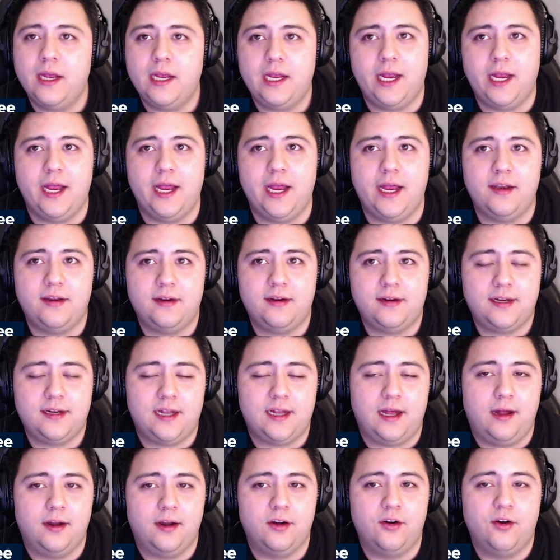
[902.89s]
And
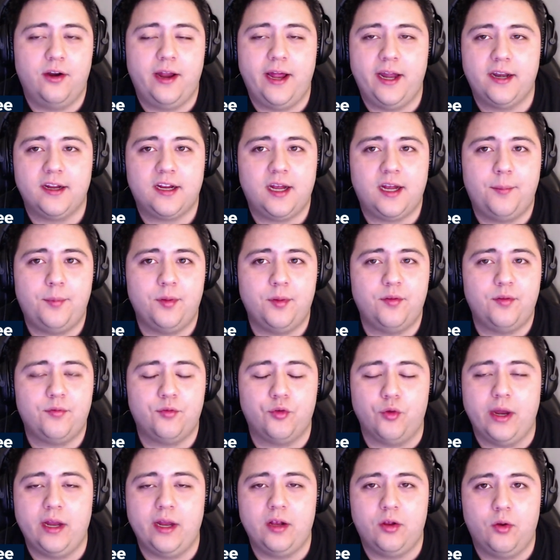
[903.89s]
Connor had a couple of
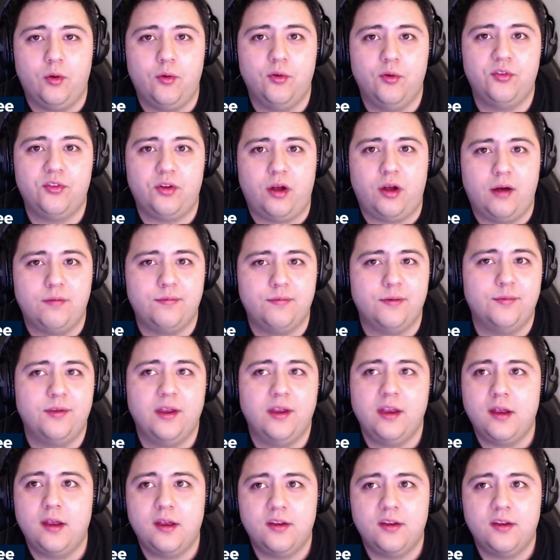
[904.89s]
great goals off of